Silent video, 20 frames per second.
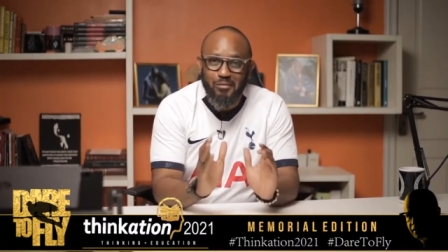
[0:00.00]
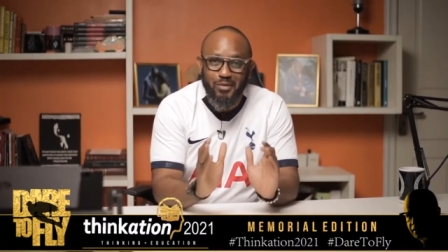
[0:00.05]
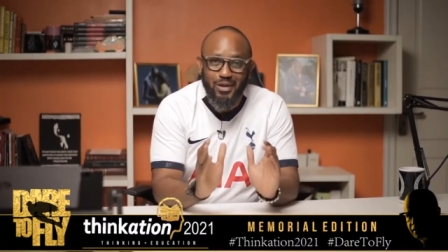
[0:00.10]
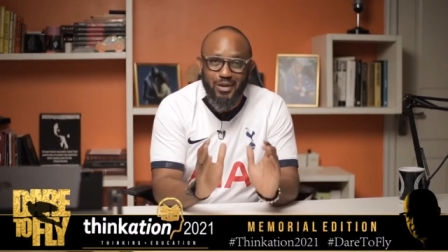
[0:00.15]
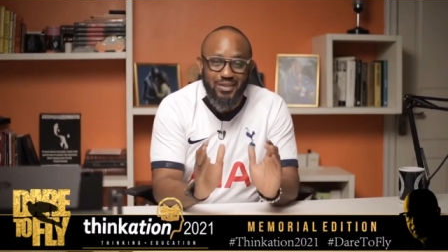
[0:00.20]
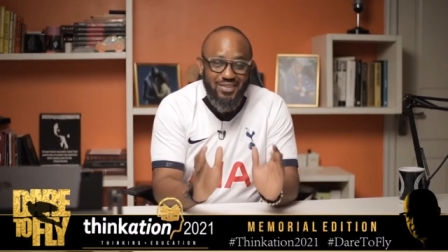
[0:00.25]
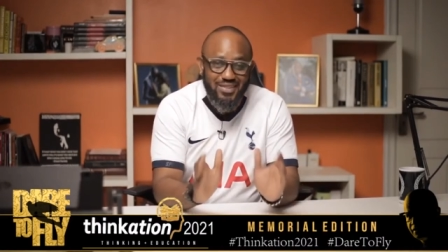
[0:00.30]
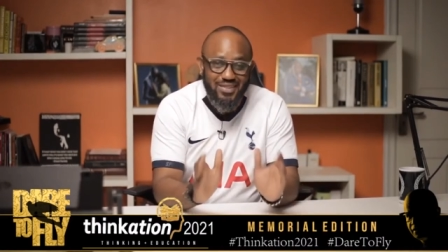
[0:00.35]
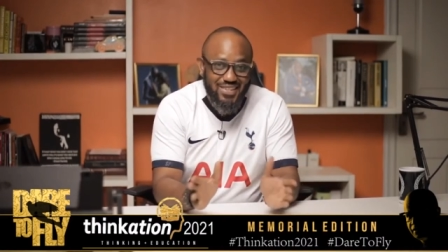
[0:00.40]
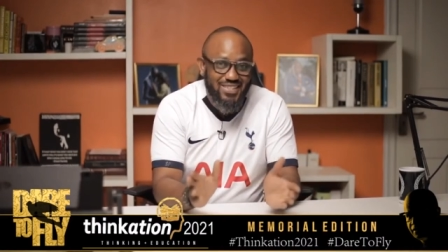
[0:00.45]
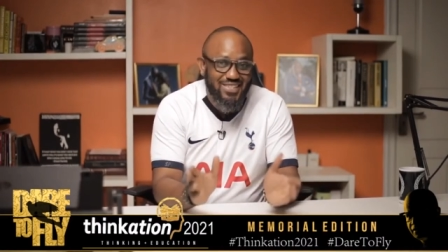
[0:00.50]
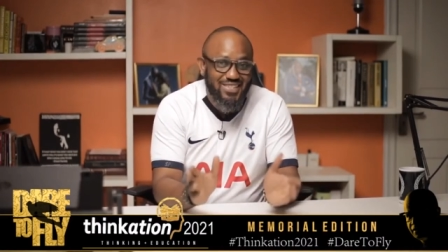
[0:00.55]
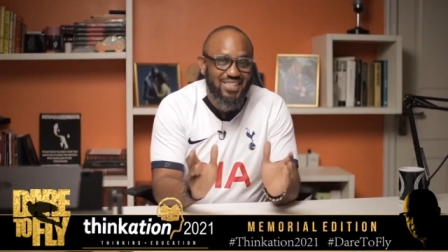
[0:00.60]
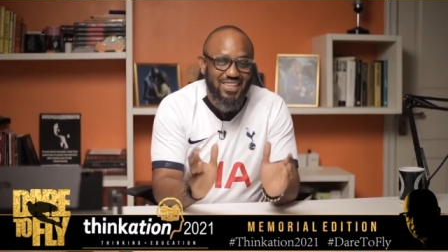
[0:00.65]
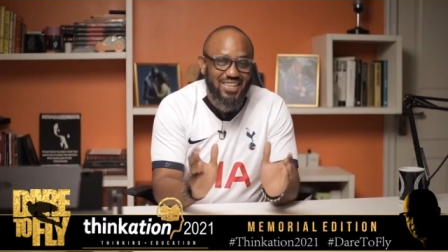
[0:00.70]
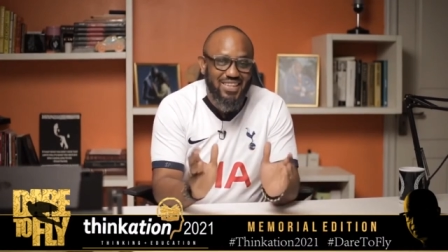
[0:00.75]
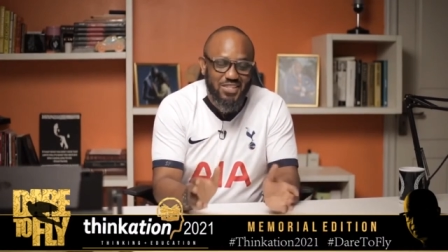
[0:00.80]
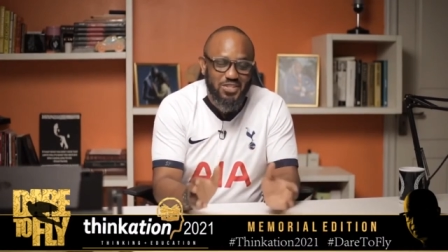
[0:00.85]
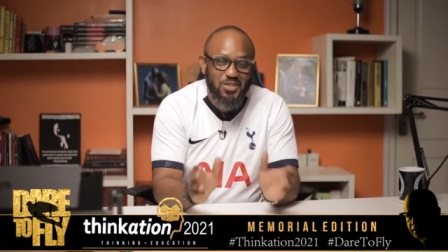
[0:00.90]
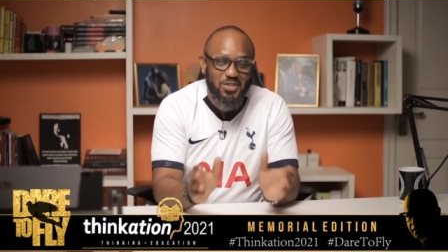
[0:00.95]
But
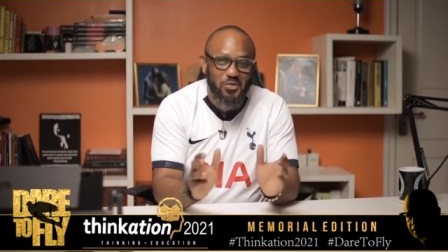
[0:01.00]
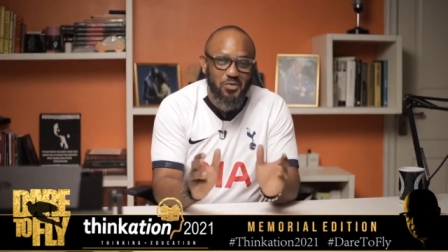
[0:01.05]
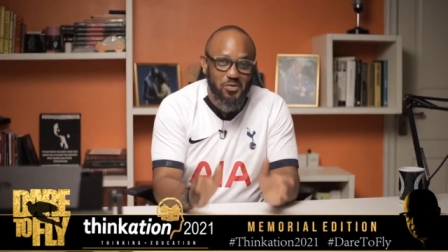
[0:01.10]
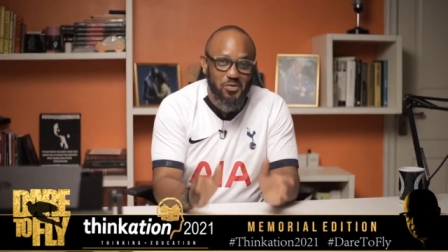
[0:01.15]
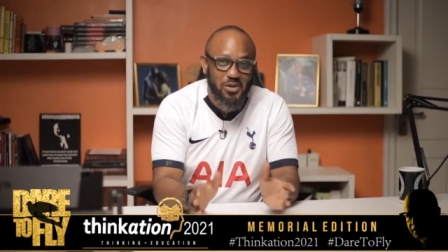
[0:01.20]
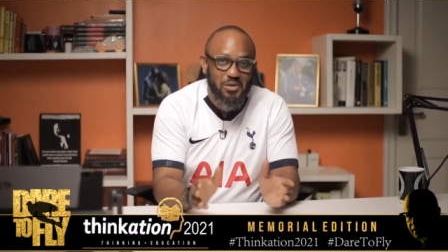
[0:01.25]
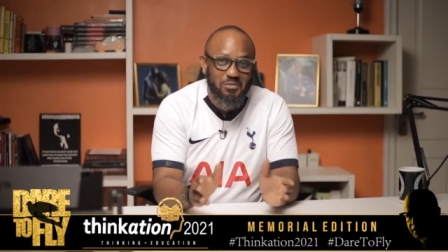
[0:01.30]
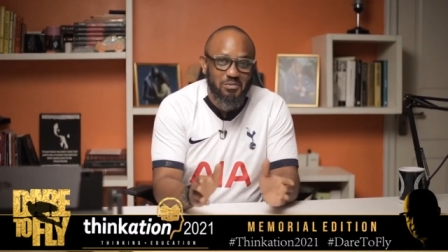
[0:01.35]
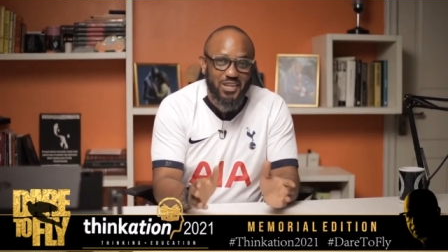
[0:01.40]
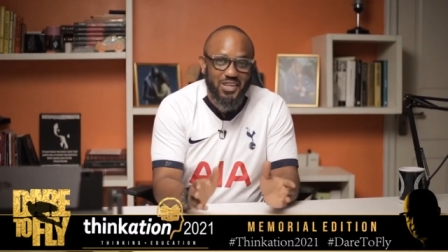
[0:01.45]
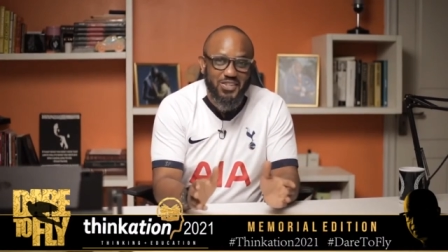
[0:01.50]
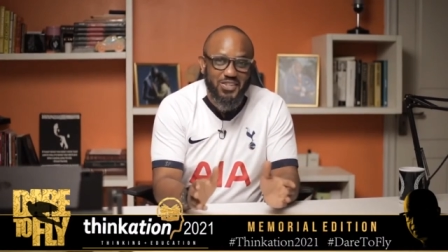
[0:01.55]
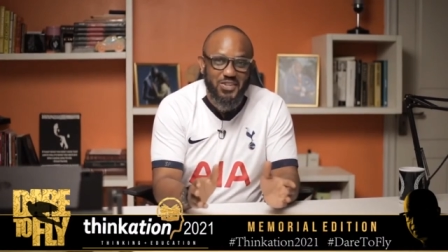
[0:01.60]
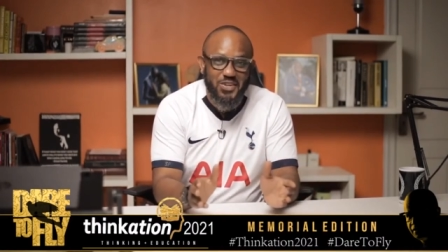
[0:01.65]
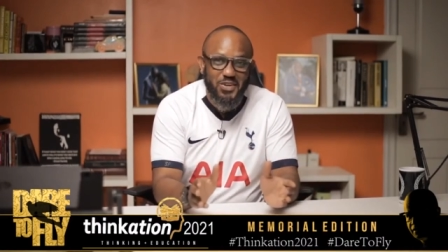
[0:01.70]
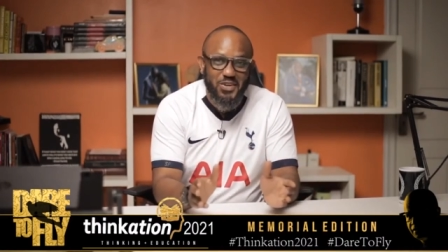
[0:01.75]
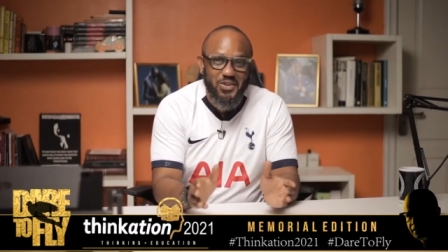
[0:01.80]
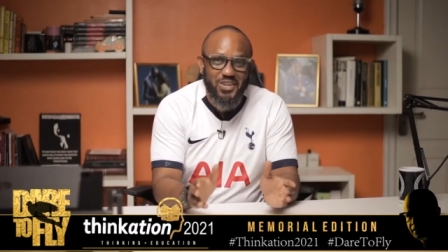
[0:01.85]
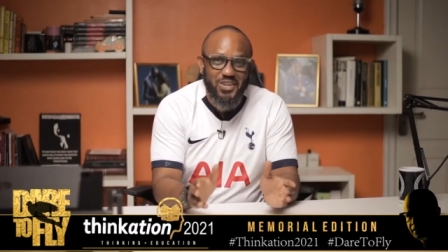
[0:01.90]
this is the remix,